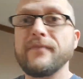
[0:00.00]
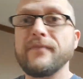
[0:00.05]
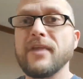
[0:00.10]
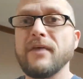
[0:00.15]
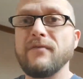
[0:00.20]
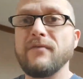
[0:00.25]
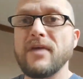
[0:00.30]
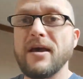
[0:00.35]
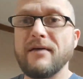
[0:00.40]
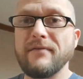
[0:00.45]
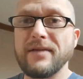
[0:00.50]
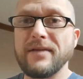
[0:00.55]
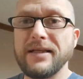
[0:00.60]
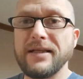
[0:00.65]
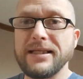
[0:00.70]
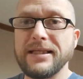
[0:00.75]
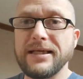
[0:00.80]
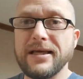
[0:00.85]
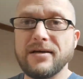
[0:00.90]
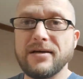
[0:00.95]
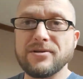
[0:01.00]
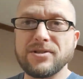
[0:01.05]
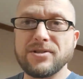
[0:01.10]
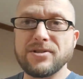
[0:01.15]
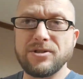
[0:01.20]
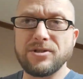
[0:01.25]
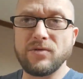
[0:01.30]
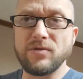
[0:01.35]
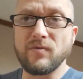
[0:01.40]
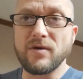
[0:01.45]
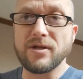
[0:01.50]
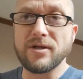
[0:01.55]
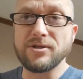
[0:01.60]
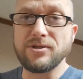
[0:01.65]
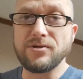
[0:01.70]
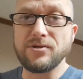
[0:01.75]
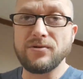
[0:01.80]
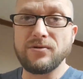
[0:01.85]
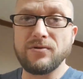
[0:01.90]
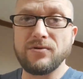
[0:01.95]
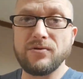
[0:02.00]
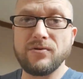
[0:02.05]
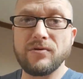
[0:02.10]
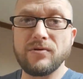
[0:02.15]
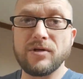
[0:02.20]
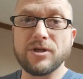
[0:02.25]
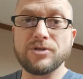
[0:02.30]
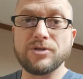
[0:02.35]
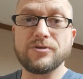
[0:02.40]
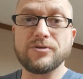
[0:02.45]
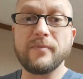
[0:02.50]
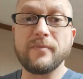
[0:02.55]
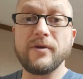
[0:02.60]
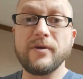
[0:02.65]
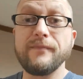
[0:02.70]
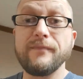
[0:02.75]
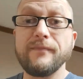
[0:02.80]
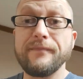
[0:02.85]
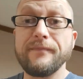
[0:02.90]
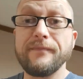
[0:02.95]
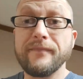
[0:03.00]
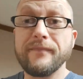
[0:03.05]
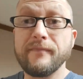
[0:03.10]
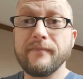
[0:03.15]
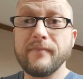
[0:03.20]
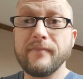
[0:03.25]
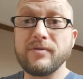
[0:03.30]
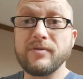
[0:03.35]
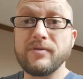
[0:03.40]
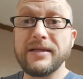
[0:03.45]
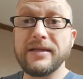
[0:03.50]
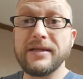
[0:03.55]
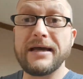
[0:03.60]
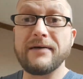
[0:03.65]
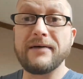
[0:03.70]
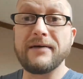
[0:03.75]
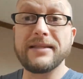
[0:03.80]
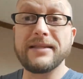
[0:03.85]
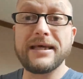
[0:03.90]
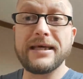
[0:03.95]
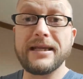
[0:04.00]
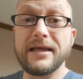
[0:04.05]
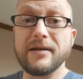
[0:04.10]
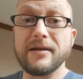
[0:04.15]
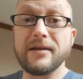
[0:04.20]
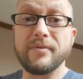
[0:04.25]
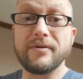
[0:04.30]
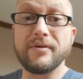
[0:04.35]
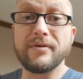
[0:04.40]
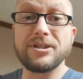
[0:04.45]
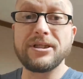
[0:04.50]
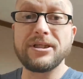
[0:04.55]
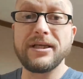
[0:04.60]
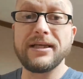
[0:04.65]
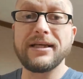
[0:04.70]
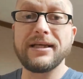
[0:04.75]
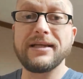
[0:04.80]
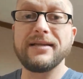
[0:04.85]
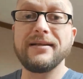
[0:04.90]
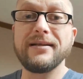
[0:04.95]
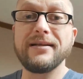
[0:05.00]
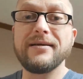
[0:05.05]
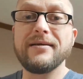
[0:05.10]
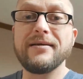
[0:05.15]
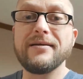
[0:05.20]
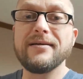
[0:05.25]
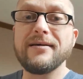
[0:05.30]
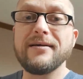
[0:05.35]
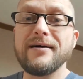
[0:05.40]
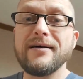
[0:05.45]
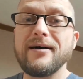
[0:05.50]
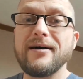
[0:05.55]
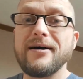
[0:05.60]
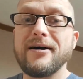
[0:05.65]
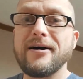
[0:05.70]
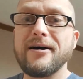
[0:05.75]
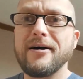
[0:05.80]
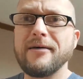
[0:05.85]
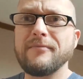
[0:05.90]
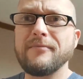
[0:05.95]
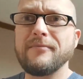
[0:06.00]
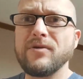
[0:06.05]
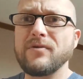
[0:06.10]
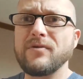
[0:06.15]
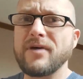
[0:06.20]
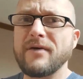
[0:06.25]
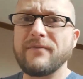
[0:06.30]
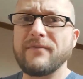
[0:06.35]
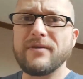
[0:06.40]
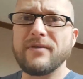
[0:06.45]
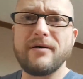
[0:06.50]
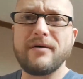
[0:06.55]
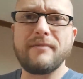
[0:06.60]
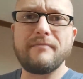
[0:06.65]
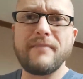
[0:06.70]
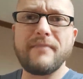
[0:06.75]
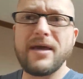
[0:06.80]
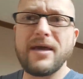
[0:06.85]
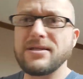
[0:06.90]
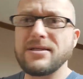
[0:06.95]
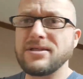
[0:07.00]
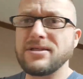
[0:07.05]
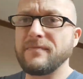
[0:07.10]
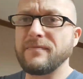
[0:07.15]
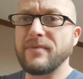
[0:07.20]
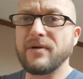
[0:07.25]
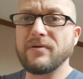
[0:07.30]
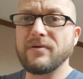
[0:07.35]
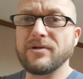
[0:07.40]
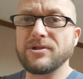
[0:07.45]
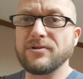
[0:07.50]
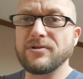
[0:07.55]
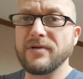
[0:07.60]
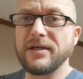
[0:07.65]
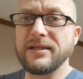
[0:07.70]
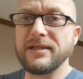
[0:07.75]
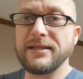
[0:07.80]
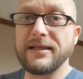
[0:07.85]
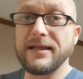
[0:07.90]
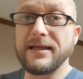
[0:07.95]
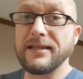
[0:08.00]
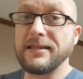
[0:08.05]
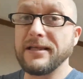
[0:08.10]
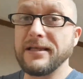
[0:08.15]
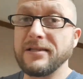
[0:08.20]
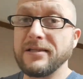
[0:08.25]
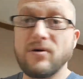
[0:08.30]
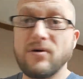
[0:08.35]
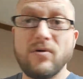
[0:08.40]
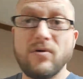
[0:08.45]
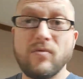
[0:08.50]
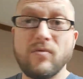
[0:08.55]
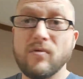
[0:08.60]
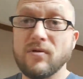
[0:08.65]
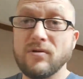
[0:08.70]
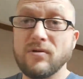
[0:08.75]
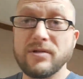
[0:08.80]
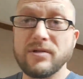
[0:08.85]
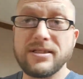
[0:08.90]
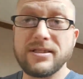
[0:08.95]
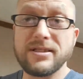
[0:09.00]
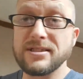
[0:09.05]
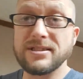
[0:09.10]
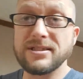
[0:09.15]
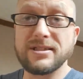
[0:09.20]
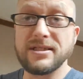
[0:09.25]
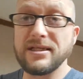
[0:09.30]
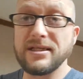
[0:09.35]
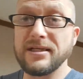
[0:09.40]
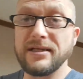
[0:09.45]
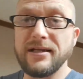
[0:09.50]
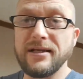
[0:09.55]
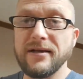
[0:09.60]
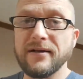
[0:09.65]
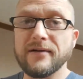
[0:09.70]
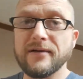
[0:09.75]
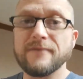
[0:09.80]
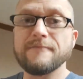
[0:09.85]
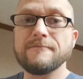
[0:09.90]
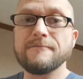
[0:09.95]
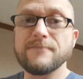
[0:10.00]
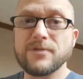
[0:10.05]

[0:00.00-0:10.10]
If you have anything else that you want to contribute between now and then, I'd appreciate it. You have amazing poetry that I think the whole world needs to see and hear.